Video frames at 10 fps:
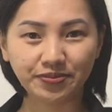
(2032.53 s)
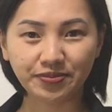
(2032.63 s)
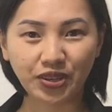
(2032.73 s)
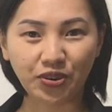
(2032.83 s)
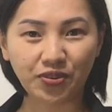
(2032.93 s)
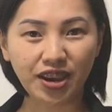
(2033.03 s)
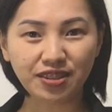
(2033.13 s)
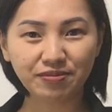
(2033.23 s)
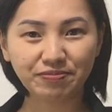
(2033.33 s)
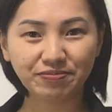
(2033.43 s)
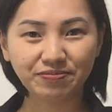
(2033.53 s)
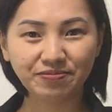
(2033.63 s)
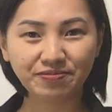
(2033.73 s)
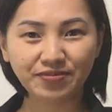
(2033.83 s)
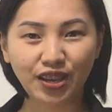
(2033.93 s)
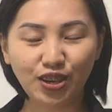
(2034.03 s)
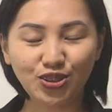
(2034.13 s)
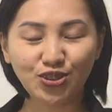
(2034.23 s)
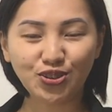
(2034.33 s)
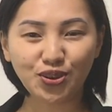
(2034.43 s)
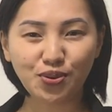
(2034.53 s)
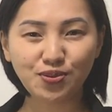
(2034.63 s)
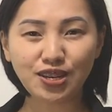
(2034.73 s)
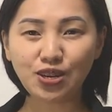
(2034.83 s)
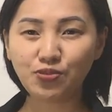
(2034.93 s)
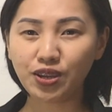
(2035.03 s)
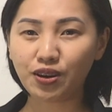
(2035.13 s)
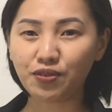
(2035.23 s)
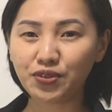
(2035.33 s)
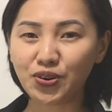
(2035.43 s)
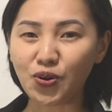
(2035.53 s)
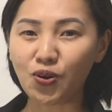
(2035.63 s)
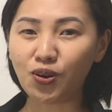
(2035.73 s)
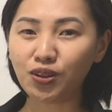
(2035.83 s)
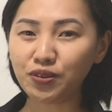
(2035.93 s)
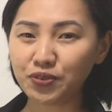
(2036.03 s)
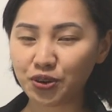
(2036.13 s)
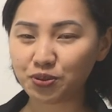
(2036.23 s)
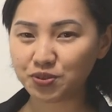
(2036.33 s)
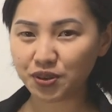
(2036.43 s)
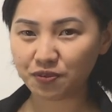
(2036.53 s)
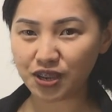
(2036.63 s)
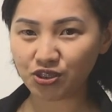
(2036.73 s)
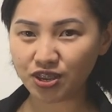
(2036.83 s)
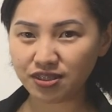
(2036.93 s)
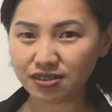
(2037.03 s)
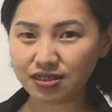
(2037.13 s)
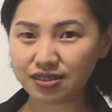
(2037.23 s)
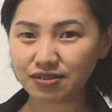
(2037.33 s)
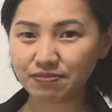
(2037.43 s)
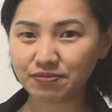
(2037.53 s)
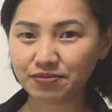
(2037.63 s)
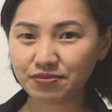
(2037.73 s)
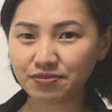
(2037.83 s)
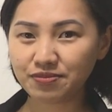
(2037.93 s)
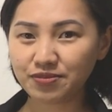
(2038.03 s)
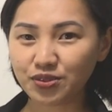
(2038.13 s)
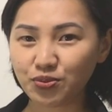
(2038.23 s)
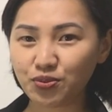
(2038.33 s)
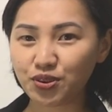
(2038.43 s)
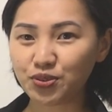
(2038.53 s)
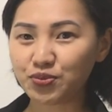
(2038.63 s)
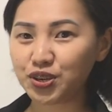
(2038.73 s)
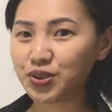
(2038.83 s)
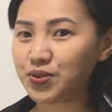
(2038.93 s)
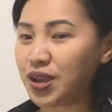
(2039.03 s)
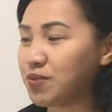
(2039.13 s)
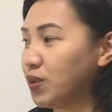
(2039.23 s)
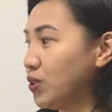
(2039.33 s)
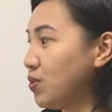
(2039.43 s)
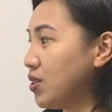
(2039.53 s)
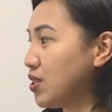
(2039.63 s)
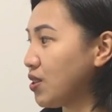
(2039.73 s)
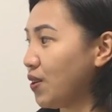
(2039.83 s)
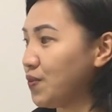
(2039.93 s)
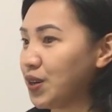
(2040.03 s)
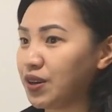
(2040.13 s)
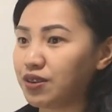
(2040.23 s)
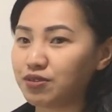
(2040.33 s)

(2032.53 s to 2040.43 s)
All right? So, did we cover all of your observations? Or were you able to discover